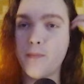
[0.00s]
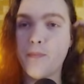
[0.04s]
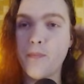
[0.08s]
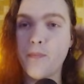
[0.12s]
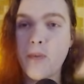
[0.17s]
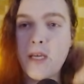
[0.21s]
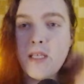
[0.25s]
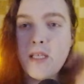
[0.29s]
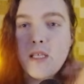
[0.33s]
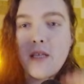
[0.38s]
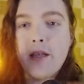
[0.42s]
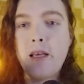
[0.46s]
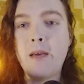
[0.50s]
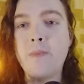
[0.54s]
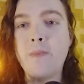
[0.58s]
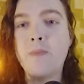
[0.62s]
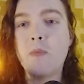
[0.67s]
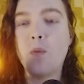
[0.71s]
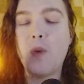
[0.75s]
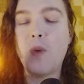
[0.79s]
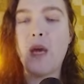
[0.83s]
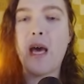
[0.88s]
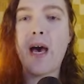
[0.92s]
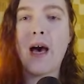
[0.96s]
Basically,
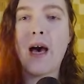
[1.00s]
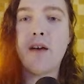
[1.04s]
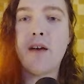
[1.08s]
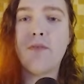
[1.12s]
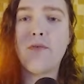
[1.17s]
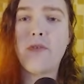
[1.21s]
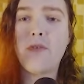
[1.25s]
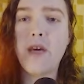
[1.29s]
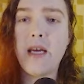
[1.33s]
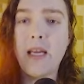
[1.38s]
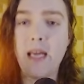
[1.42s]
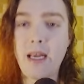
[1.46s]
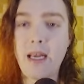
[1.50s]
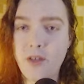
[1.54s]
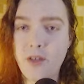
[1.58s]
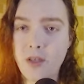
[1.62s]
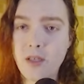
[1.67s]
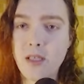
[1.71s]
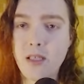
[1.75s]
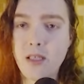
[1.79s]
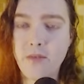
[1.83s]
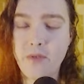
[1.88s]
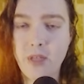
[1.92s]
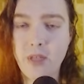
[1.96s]
we have an
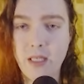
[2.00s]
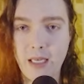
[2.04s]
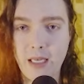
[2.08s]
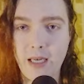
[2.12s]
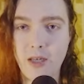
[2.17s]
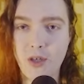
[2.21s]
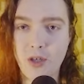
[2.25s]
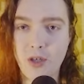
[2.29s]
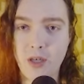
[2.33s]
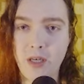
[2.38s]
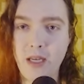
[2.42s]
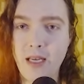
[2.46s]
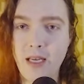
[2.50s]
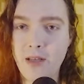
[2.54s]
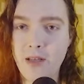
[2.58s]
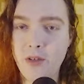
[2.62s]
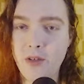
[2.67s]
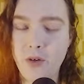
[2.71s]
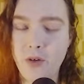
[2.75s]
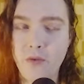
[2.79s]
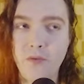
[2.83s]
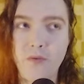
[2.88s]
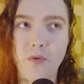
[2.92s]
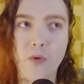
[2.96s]
ancient civilization in
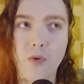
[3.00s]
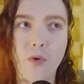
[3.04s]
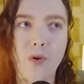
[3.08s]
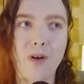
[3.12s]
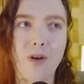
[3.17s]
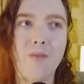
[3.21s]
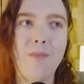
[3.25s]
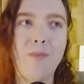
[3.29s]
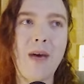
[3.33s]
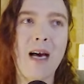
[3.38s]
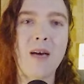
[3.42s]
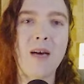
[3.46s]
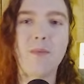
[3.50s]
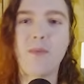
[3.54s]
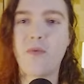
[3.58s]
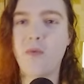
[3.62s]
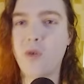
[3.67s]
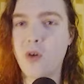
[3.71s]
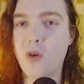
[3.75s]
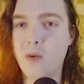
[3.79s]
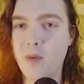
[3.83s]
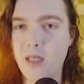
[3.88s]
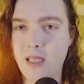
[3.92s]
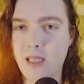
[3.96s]
Zone 4 back
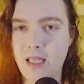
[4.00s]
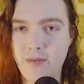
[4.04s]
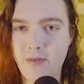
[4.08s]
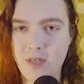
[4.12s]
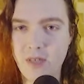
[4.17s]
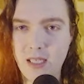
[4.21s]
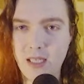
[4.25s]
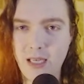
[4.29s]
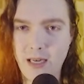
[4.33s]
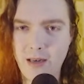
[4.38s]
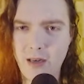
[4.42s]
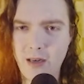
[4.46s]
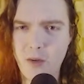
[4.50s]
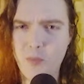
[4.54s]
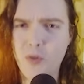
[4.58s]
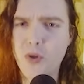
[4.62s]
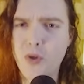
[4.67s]
before it was devastated.